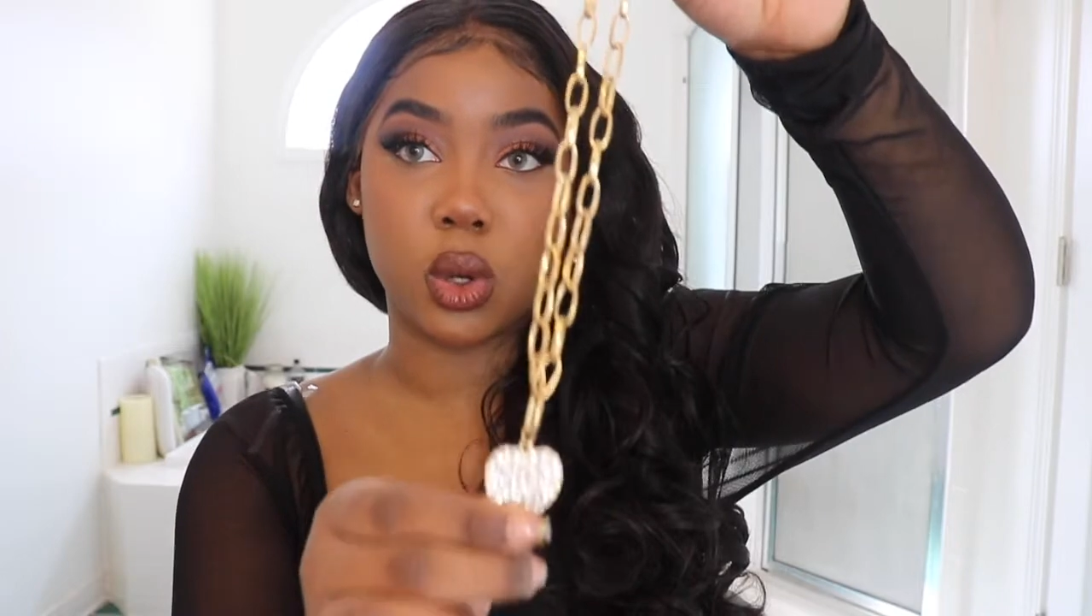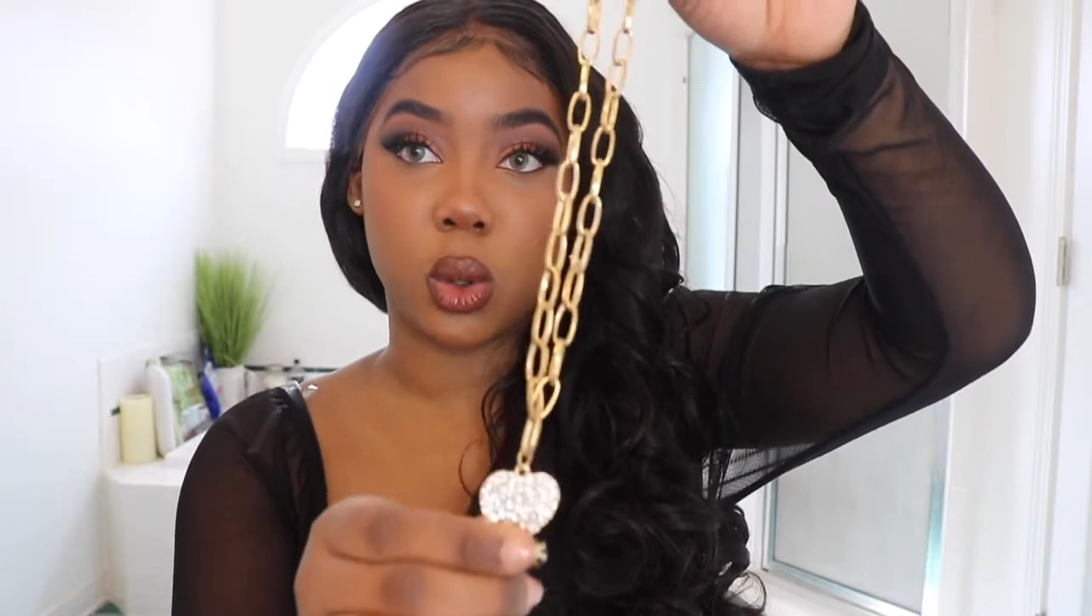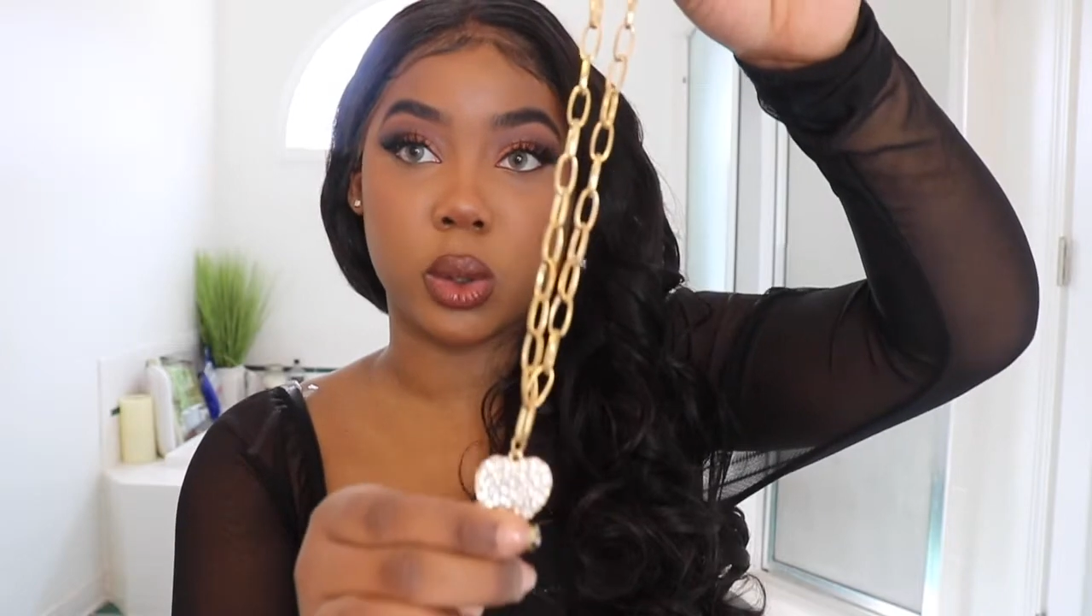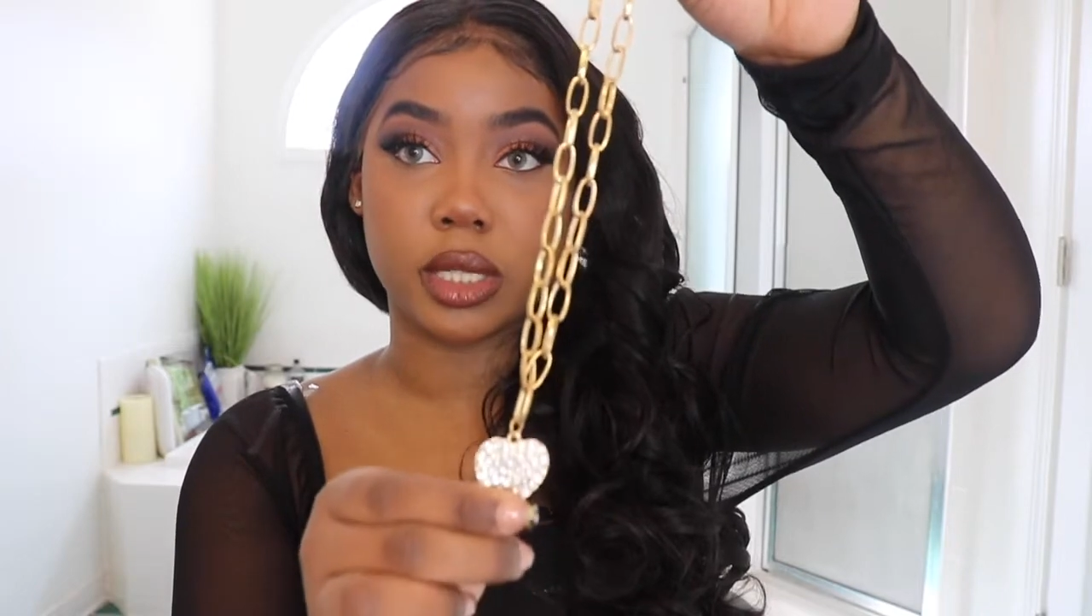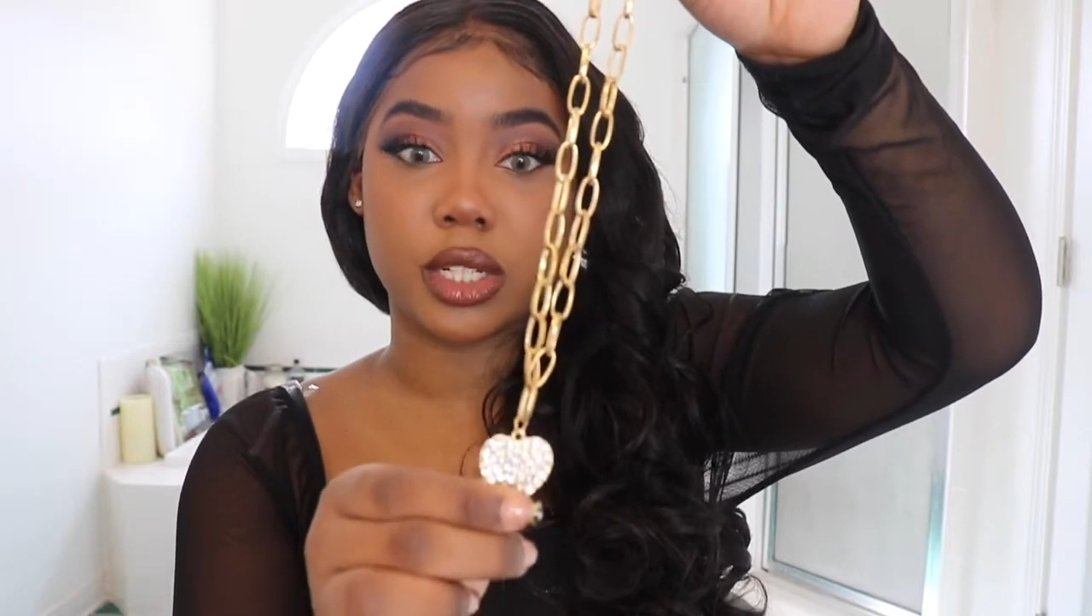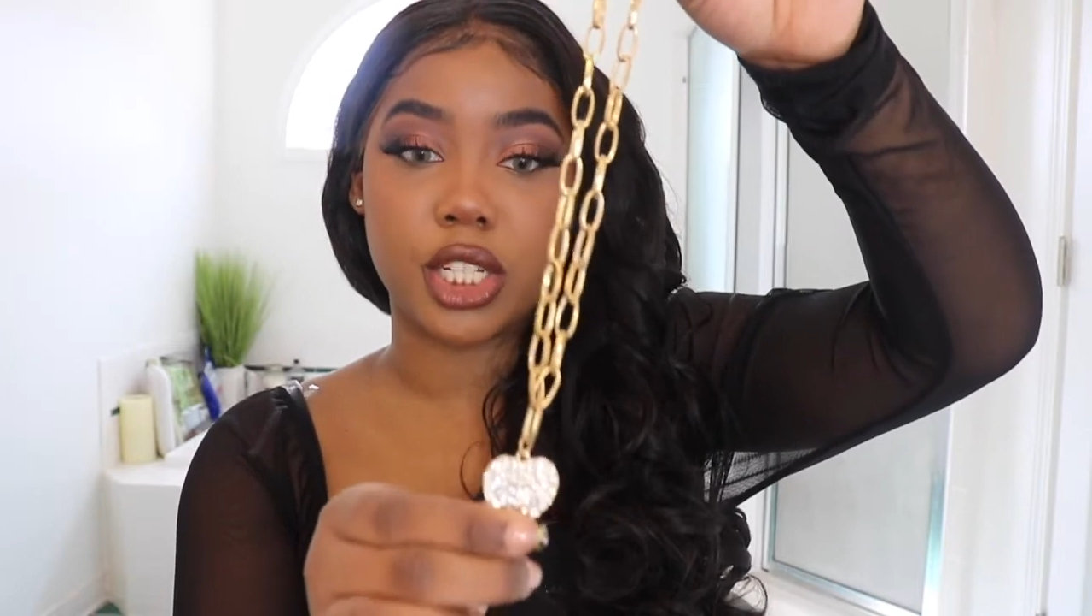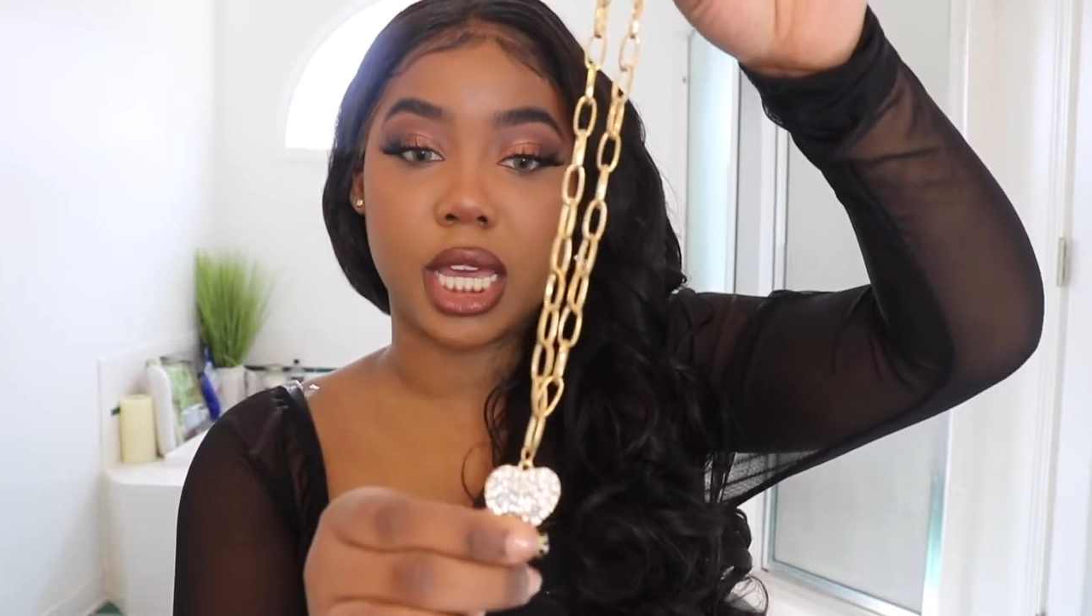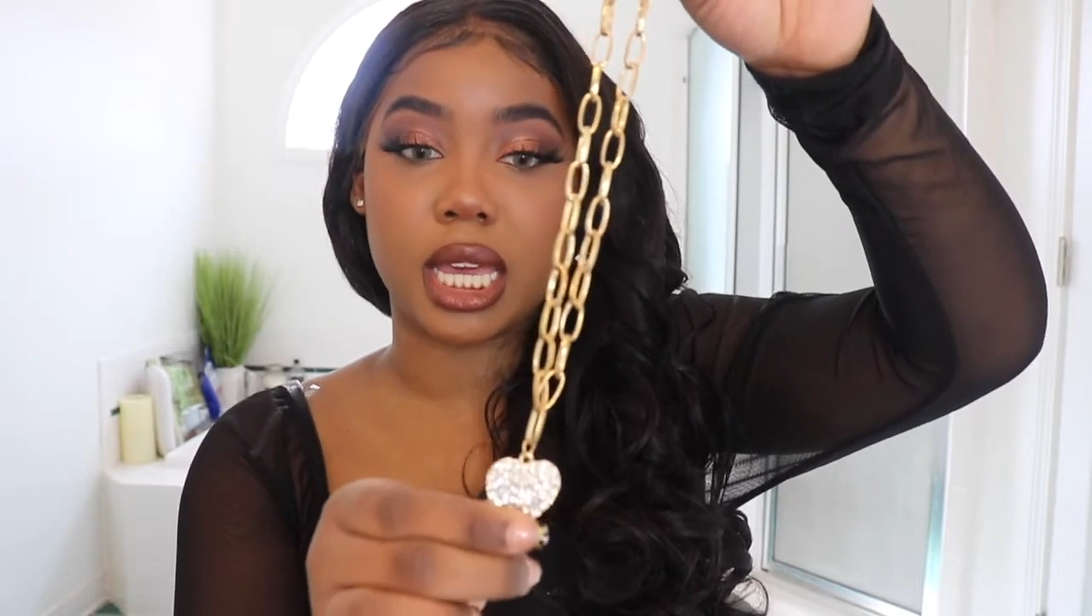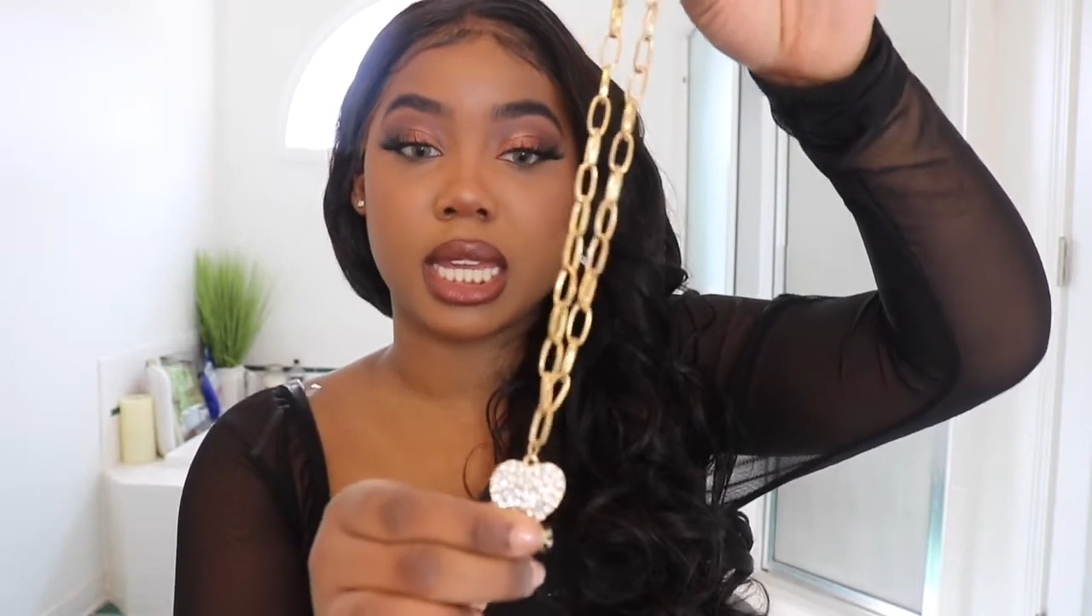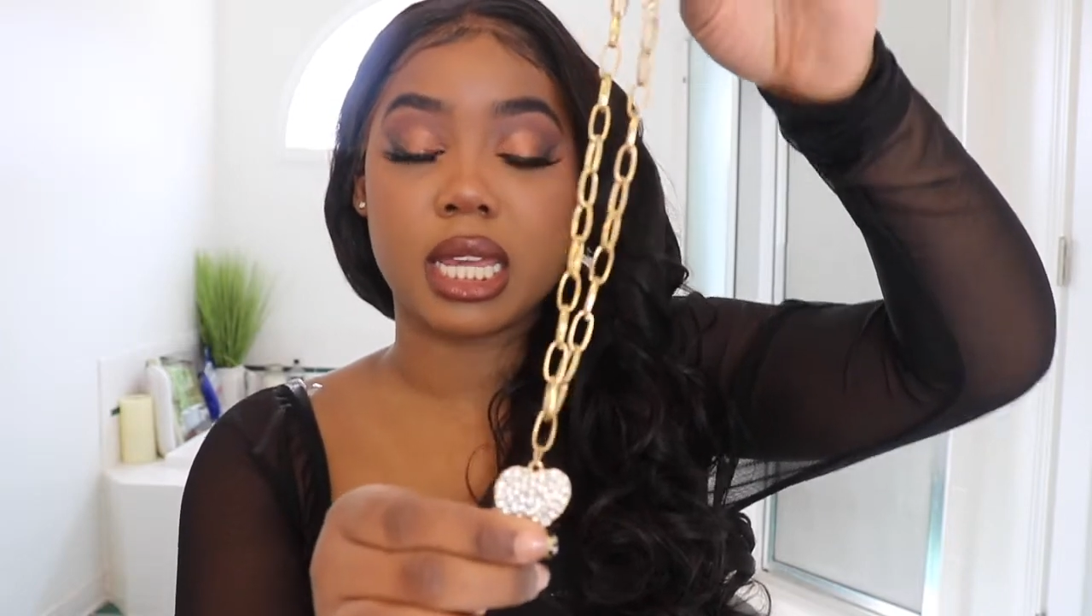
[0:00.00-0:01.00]
gold
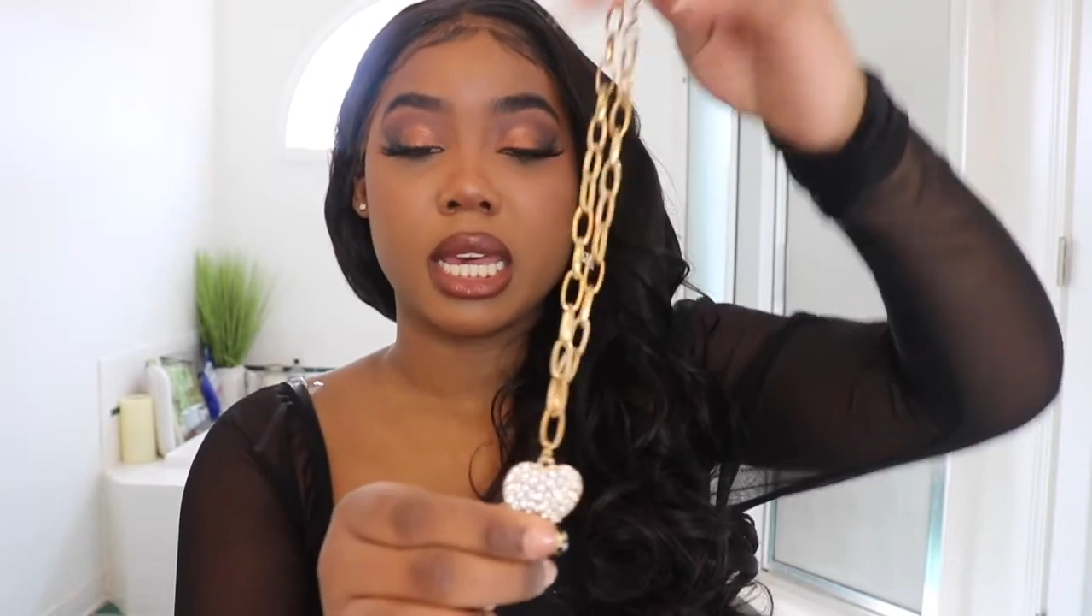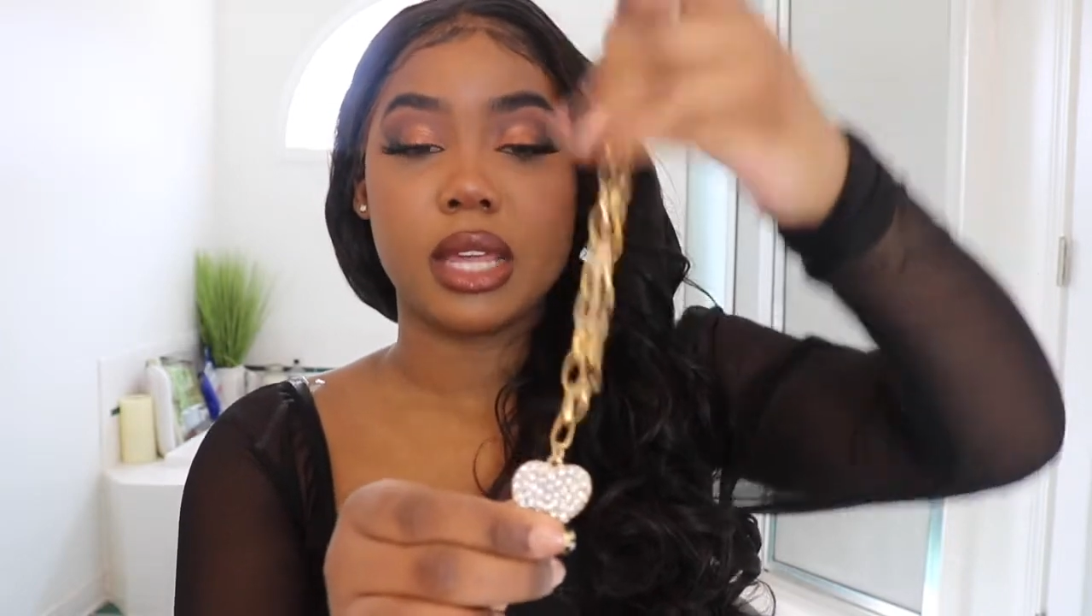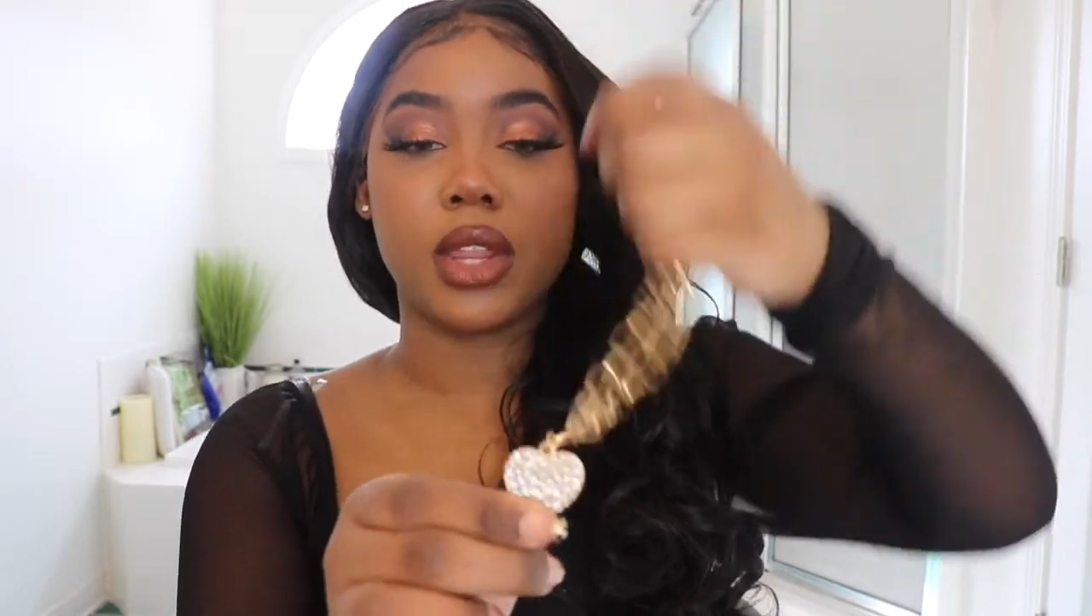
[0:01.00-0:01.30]
chain.